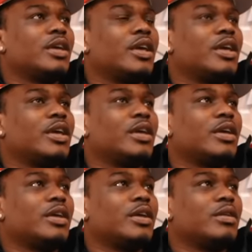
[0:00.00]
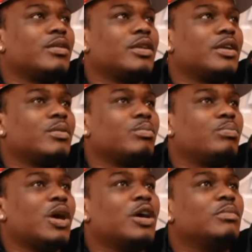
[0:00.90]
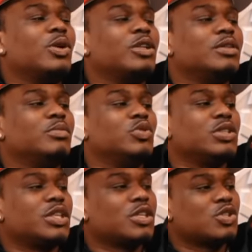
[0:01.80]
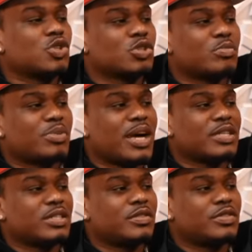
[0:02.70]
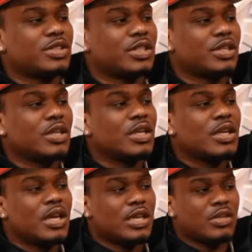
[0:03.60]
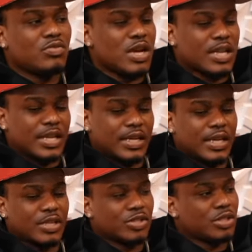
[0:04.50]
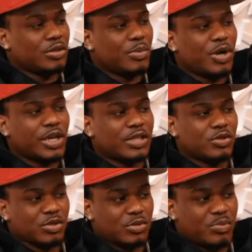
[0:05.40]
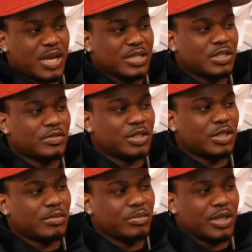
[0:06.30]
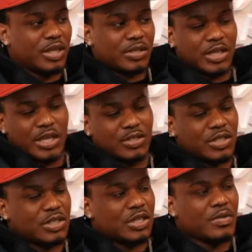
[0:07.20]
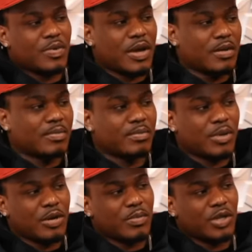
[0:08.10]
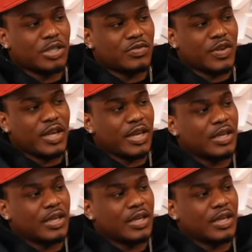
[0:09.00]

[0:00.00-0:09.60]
It, it, it in in Bob Marley music, he'll talk some positive shit and then you got like Kendrick Lamar that took some positive shit, but Kendrick is hip hop, Bob Marley's reggae.